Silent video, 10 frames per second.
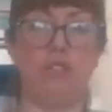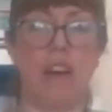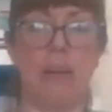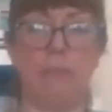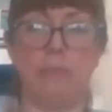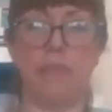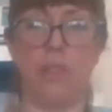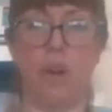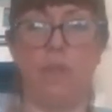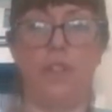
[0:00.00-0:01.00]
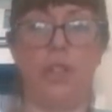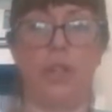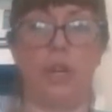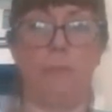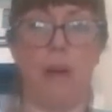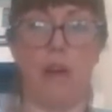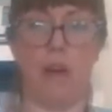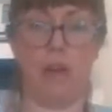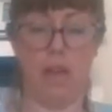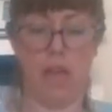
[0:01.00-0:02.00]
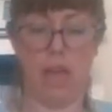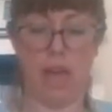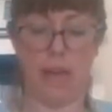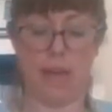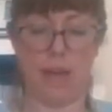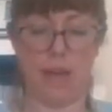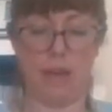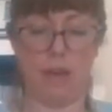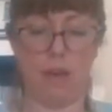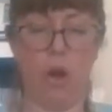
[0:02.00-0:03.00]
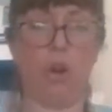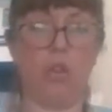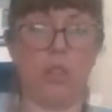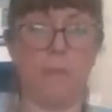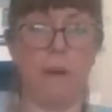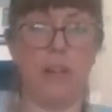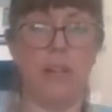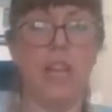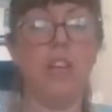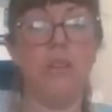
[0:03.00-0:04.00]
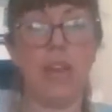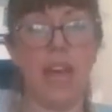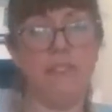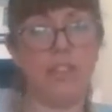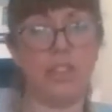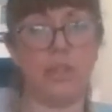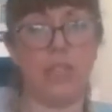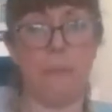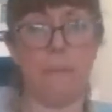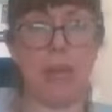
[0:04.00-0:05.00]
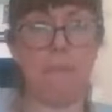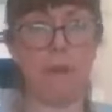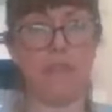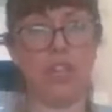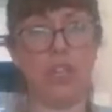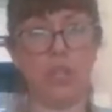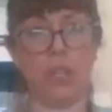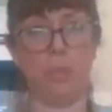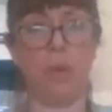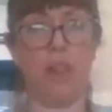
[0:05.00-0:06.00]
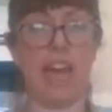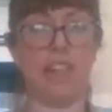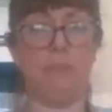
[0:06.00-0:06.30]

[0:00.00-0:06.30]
grams of sugar per hot cross bun. You can reduce it a bit, but the sugar will add